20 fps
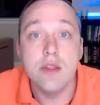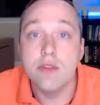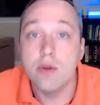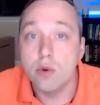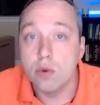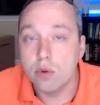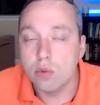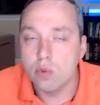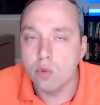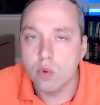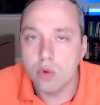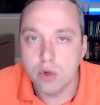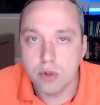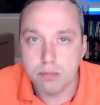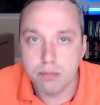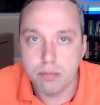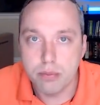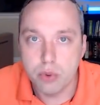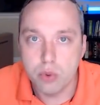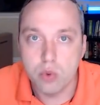in the
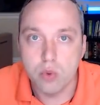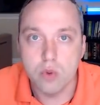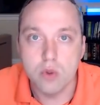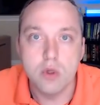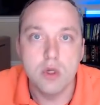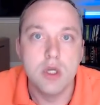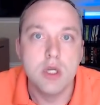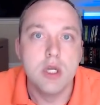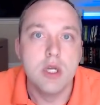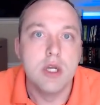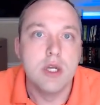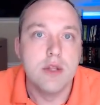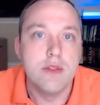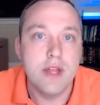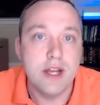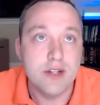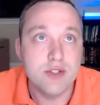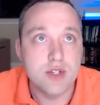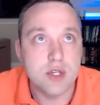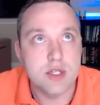reward pool.
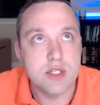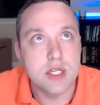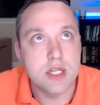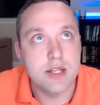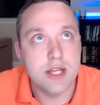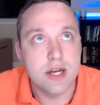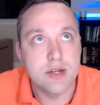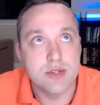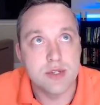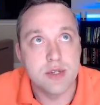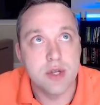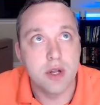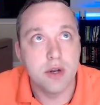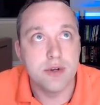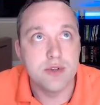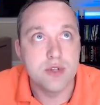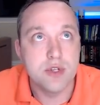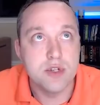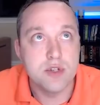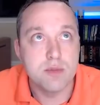That
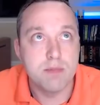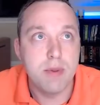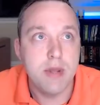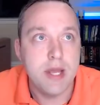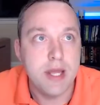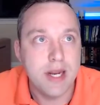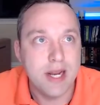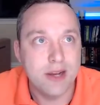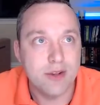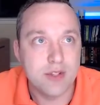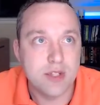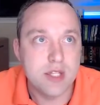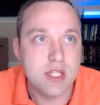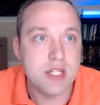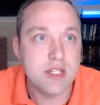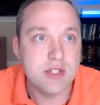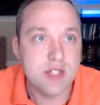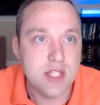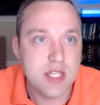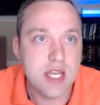$60,000 is paid out to
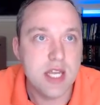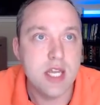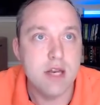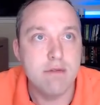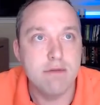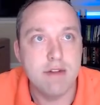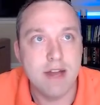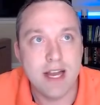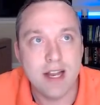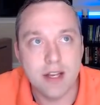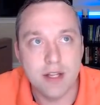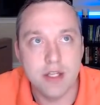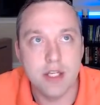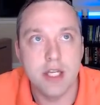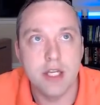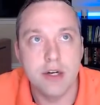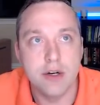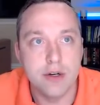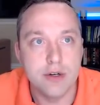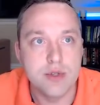these 10
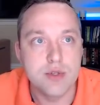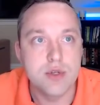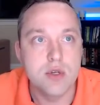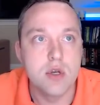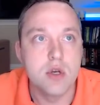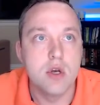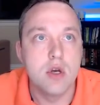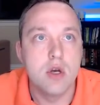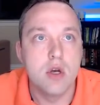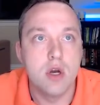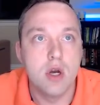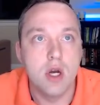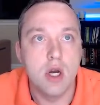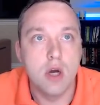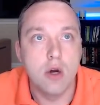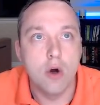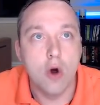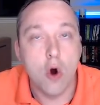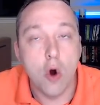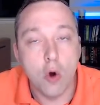validators
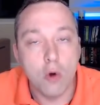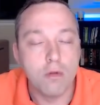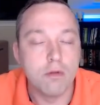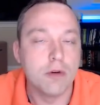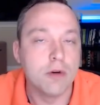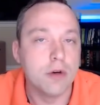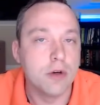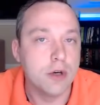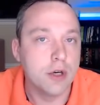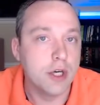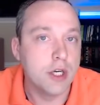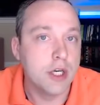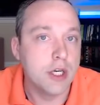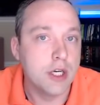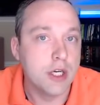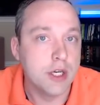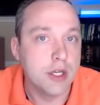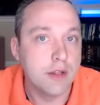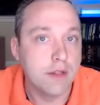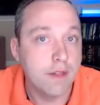uh, over
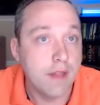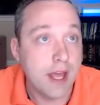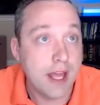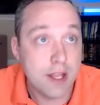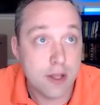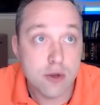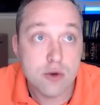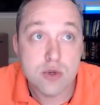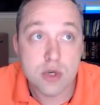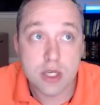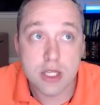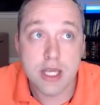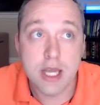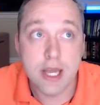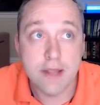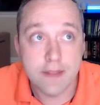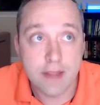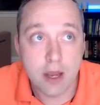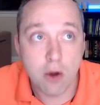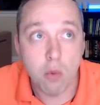uh, that
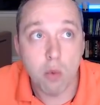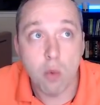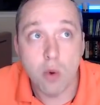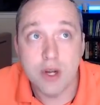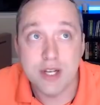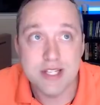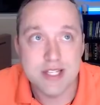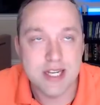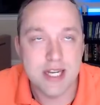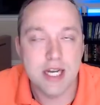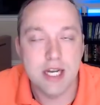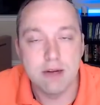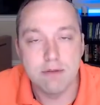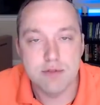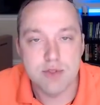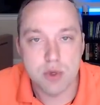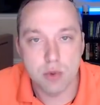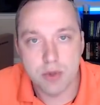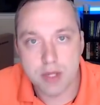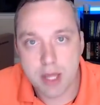usually at that one
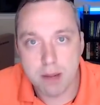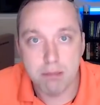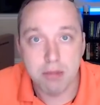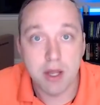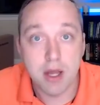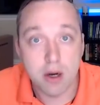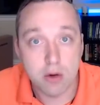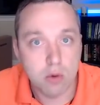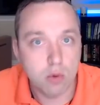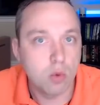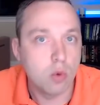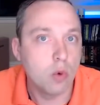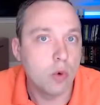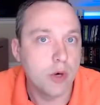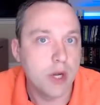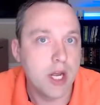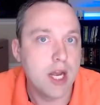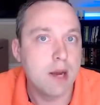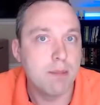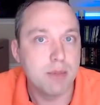time. So when that block
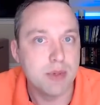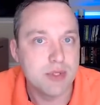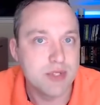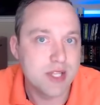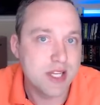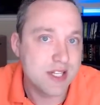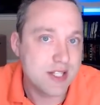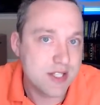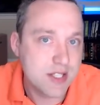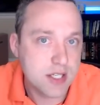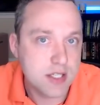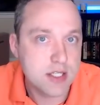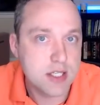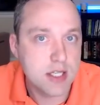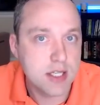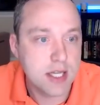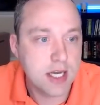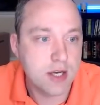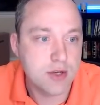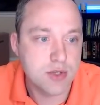reward happens, that
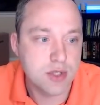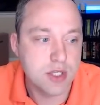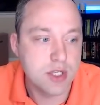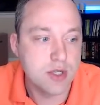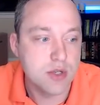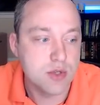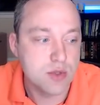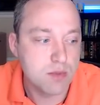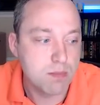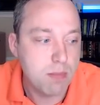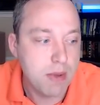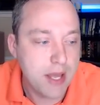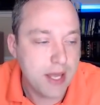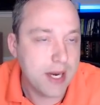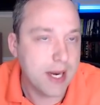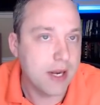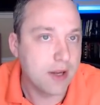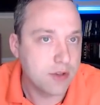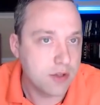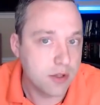60,000 is
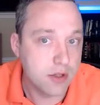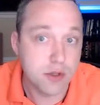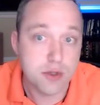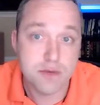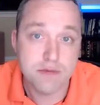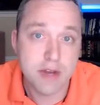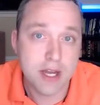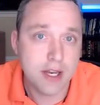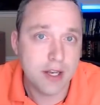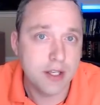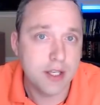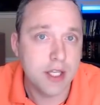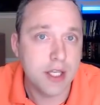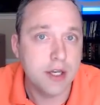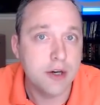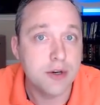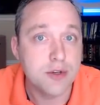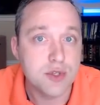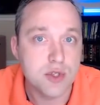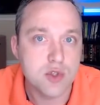paid out to those
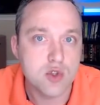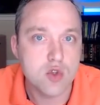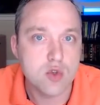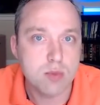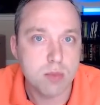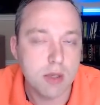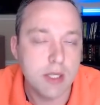validators and